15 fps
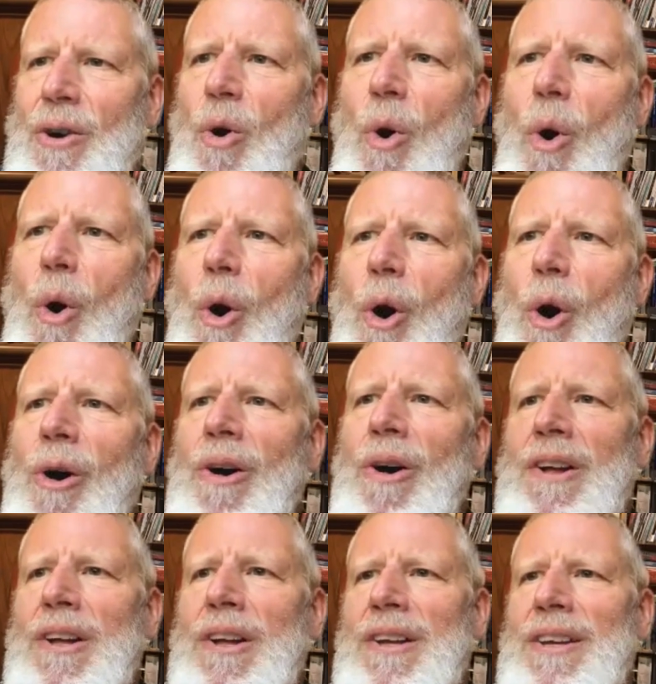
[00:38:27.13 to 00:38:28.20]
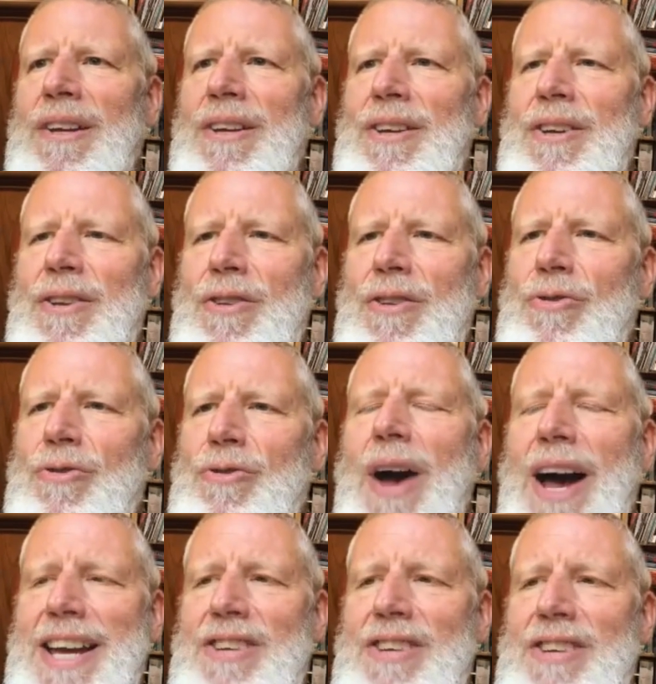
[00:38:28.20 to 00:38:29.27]
or through
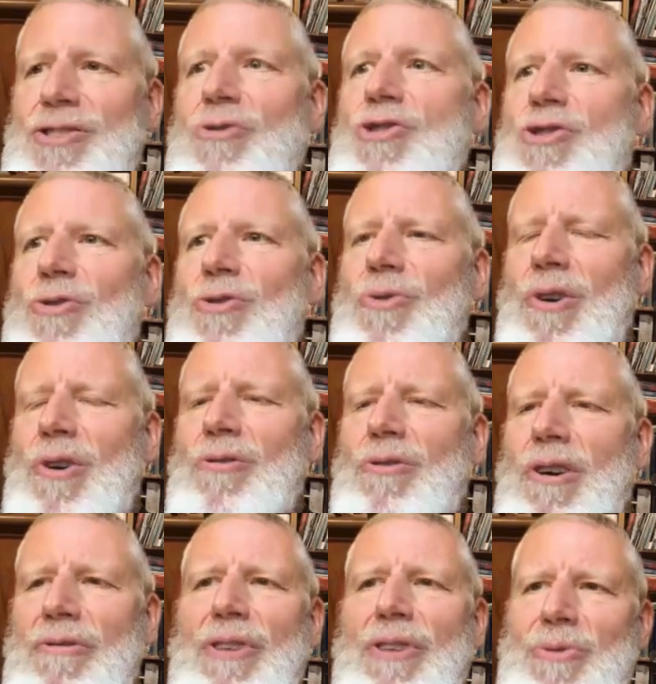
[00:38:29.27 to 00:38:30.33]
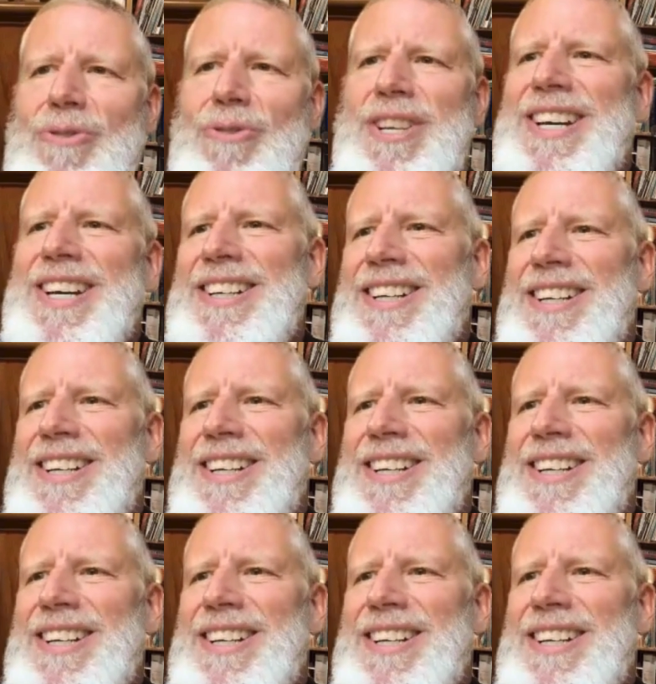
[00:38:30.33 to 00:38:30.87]
a social revolt.